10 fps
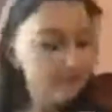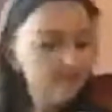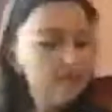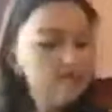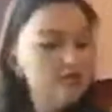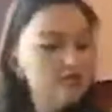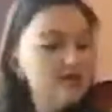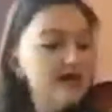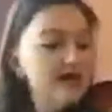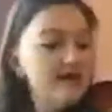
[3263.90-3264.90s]
we
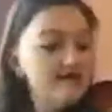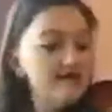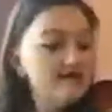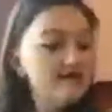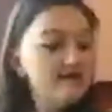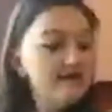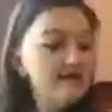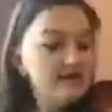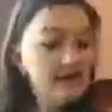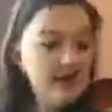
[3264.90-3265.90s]
have
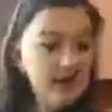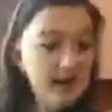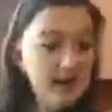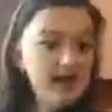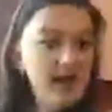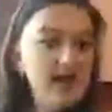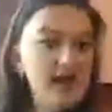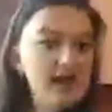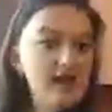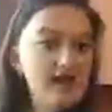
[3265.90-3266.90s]
A,
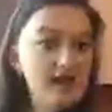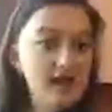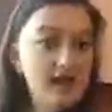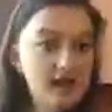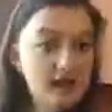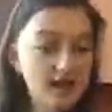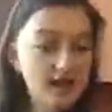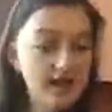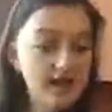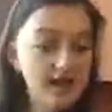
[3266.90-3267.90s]

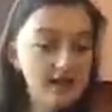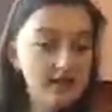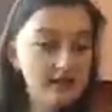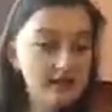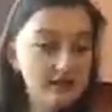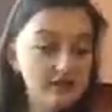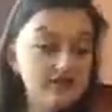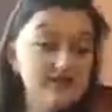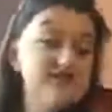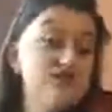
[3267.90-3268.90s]
so that's two
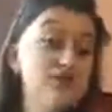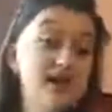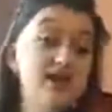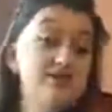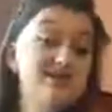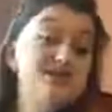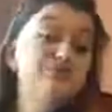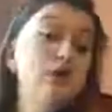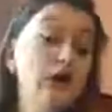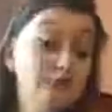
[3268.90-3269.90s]
A's, two
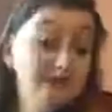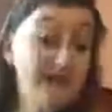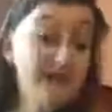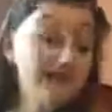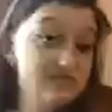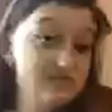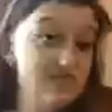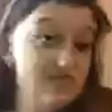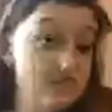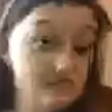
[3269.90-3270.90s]
open A's because we have no
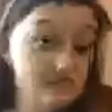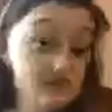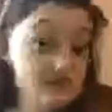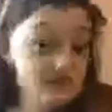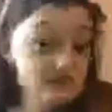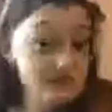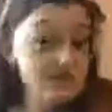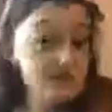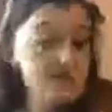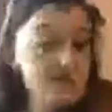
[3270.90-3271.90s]
fingers.
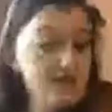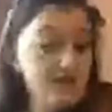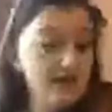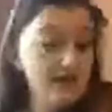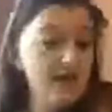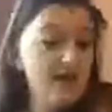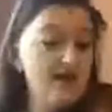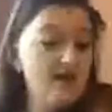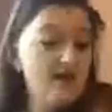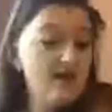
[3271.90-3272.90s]
A,
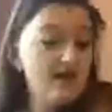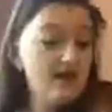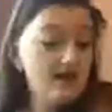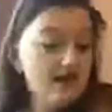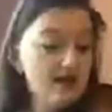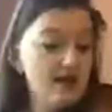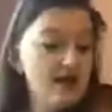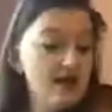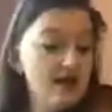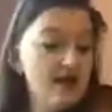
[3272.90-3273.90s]

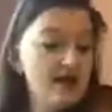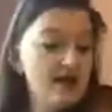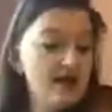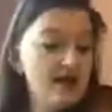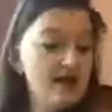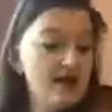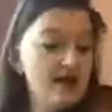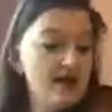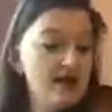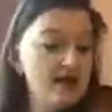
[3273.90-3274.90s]
E,
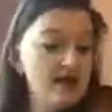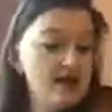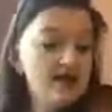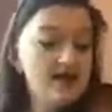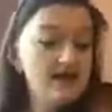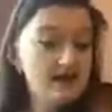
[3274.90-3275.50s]
E.